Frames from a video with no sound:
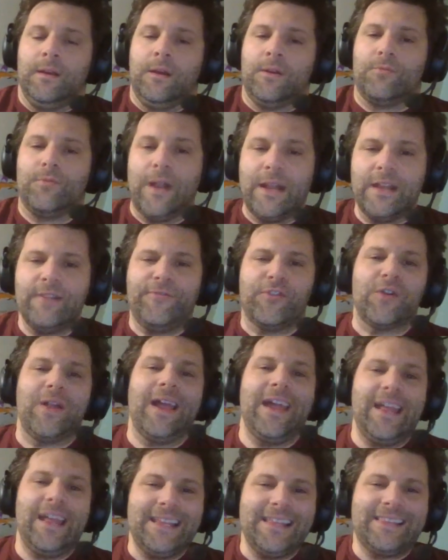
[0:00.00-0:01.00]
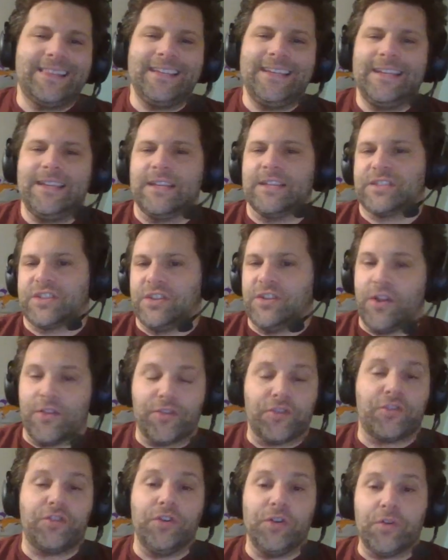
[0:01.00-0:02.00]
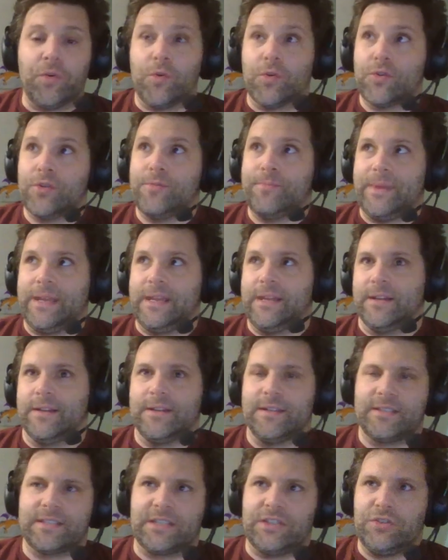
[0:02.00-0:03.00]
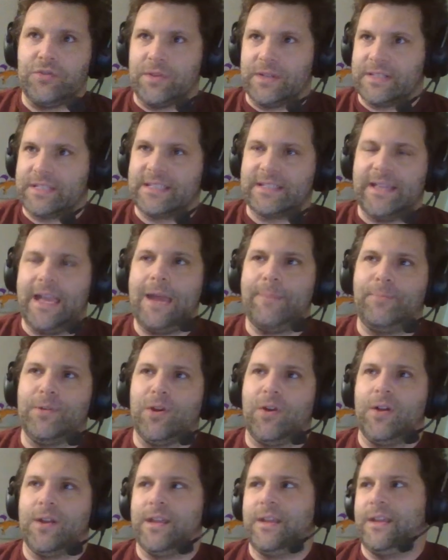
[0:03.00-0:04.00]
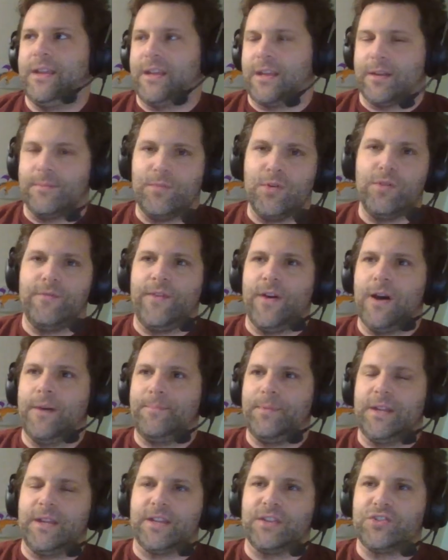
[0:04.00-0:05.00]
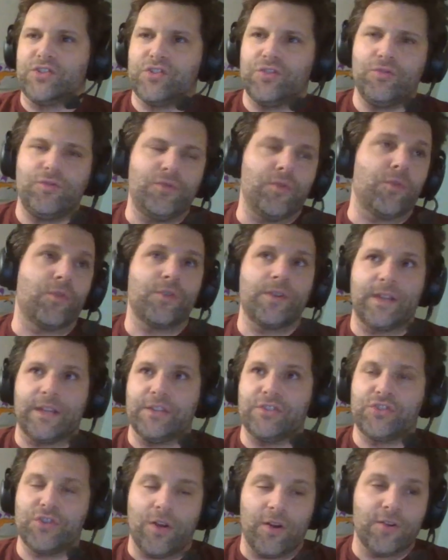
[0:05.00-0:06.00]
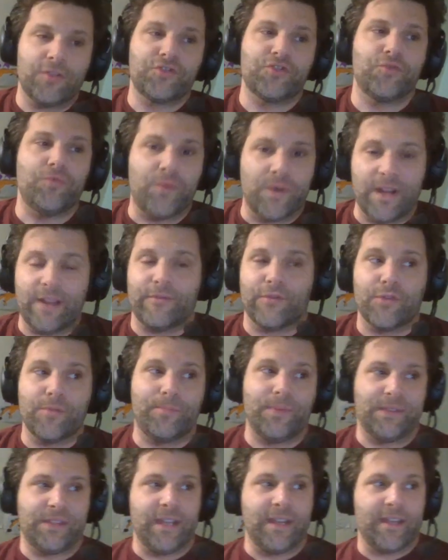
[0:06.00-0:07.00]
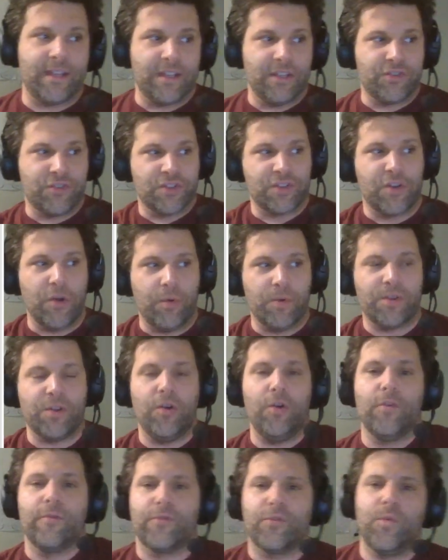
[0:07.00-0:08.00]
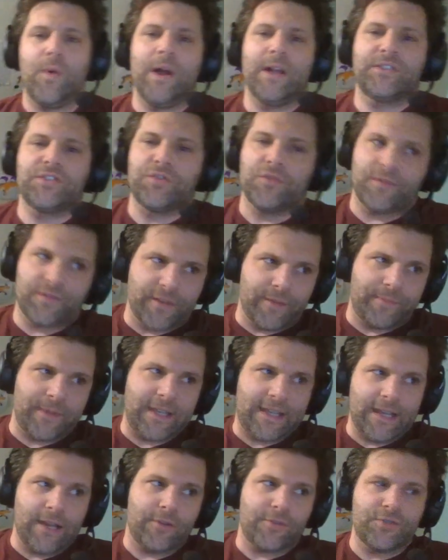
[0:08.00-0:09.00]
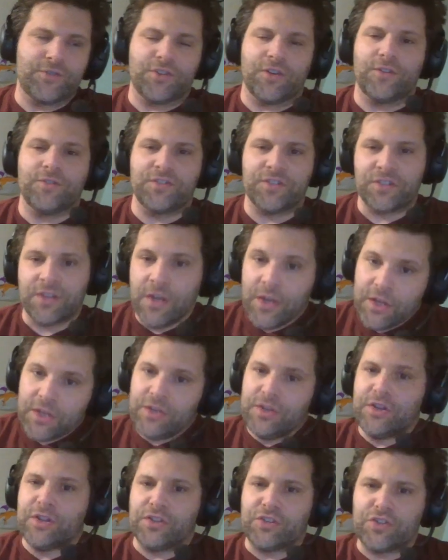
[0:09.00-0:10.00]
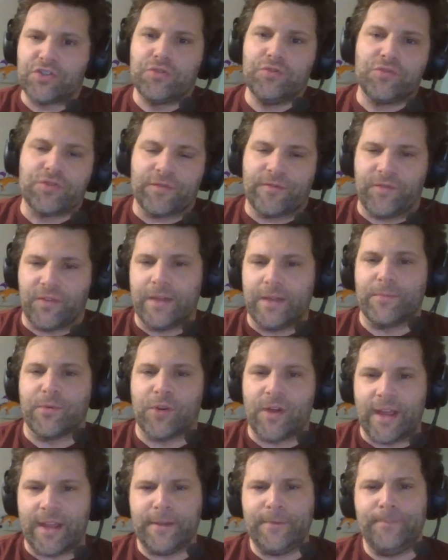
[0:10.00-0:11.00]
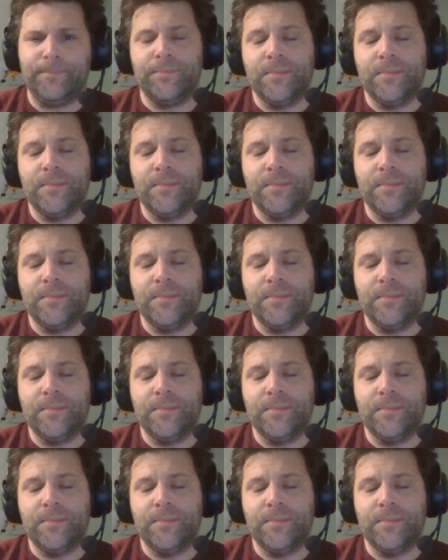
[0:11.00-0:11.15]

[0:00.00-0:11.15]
Ready for anything is another good order because you can slap it on it, it can move up, it can shoot, or it can charge or whatever, but then it can just go into Overwatch, so if something countercharges, you get to shoot your flamer at it.